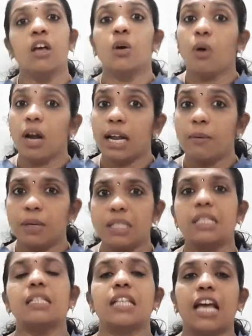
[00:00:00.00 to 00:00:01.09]
what
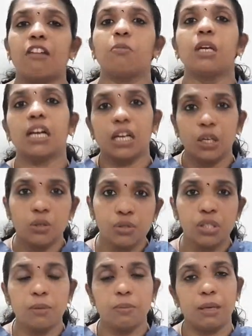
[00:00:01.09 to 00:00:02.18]
happens is there will be
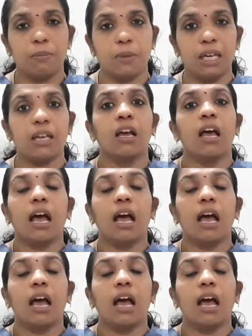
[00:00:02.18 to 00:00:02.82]
reduced BP